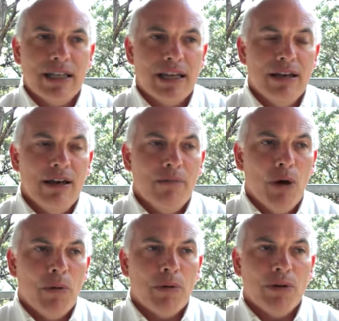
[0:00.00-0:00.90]
the
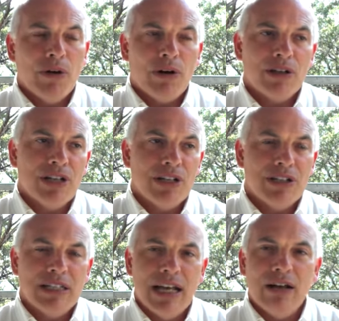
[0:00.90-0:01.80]
moment where the organization
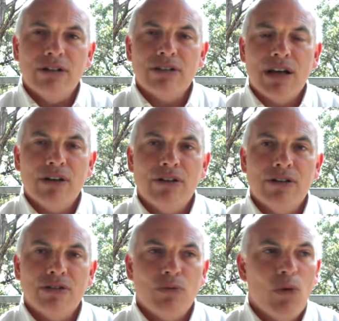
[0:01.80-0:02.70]
tells
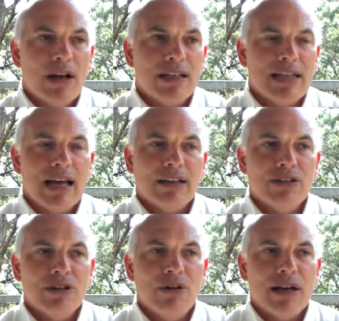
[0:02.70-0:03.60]
others what exactly
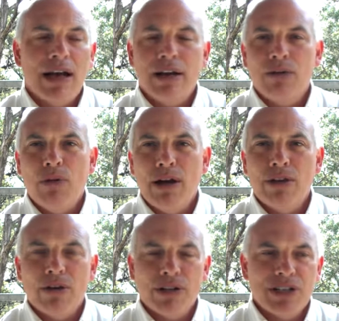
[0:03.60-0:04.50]
is going on and why
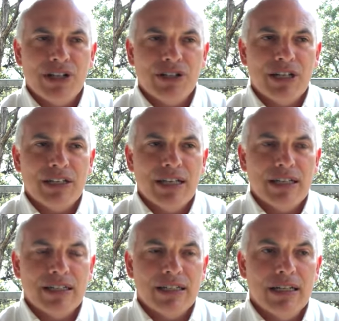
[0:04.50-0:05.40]
the organization
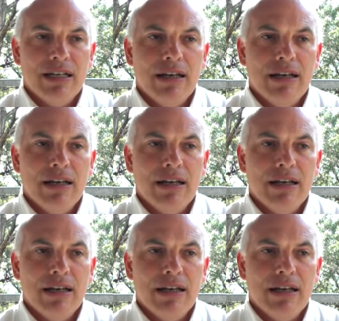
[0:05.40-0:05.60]
exists.